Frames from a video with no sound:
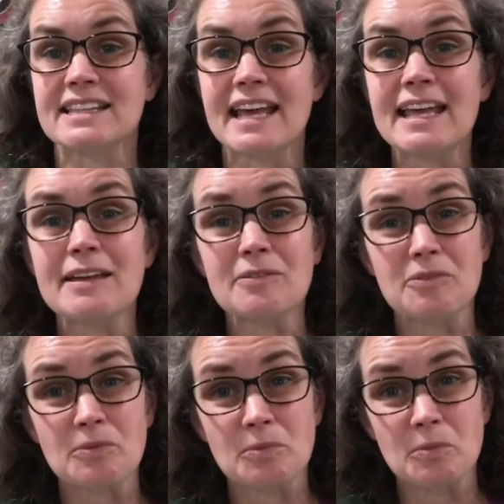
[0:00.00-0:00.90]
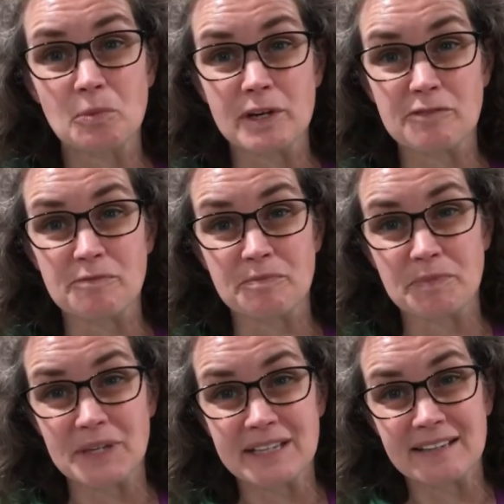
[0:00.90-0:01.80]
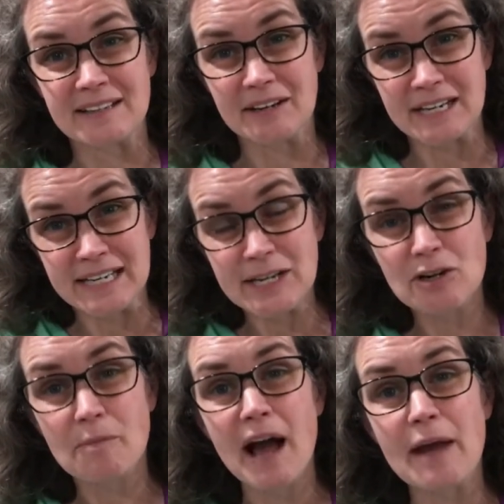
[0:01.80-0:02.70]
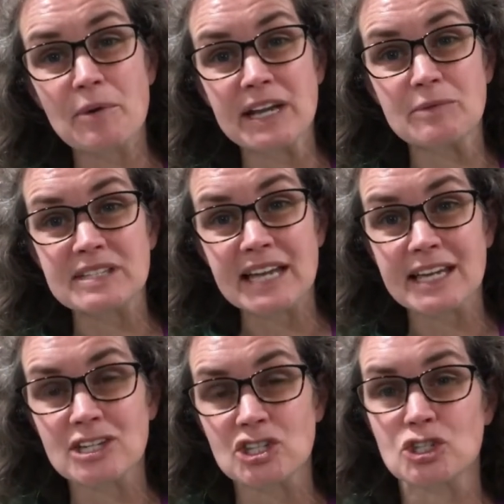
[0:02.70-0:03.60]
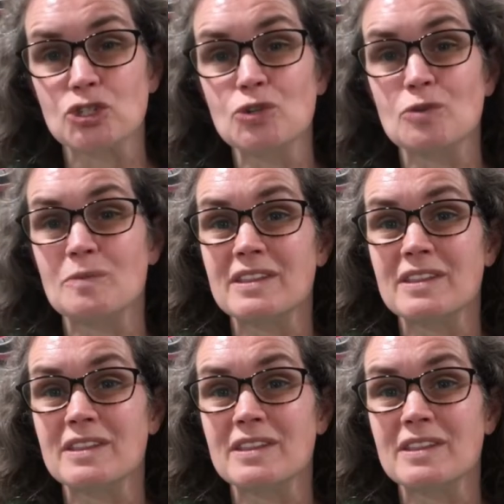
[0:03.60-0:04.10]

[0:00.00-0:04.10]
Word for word: They would have been nearby when he was taken to the tomb.